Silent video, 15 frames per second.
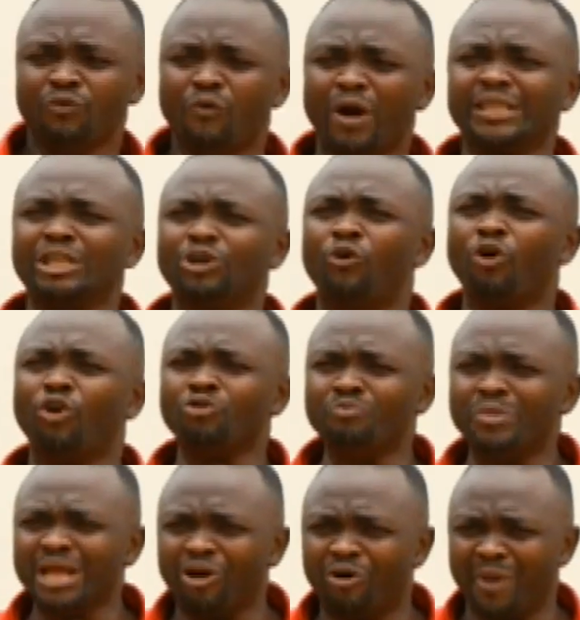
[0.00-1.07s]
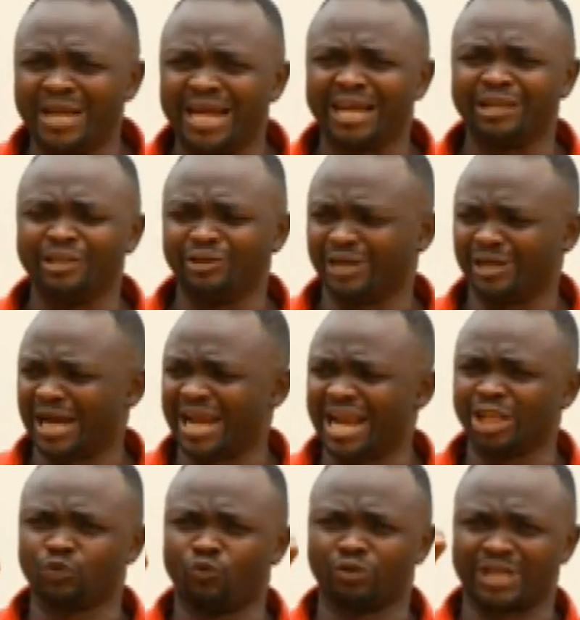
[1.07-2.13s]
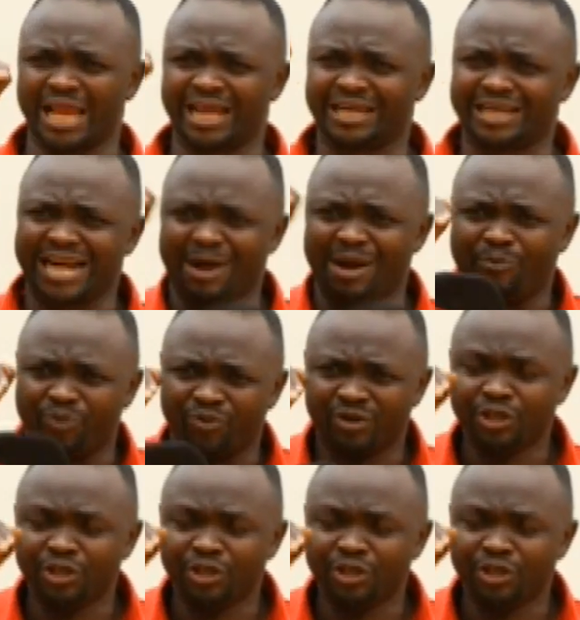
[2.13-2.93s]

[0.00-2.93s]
when she hold me on my neck, her hands was like cramp.